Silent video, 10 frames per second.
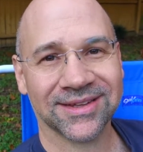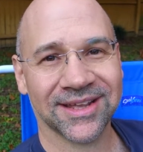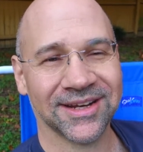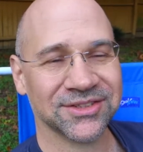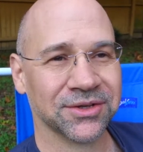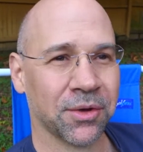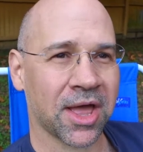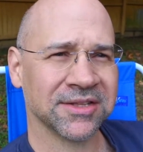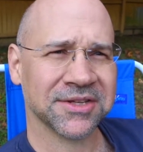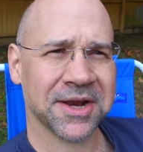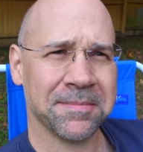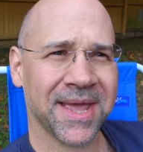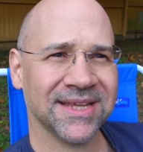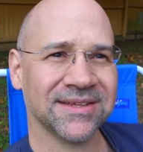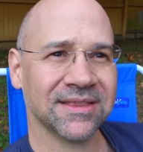and it's an
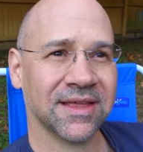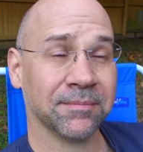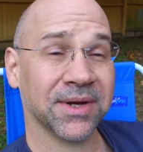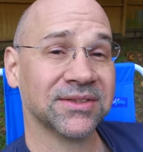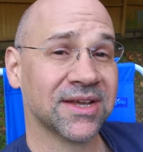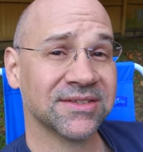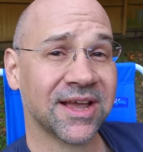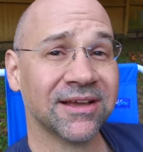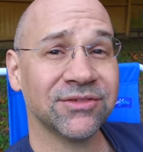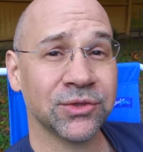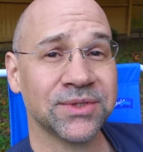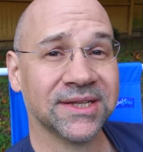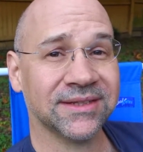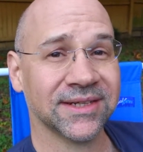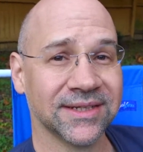amazing thing, but it does have
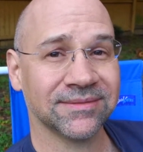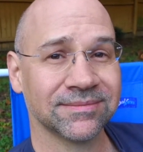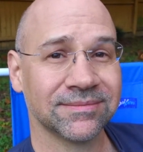utility.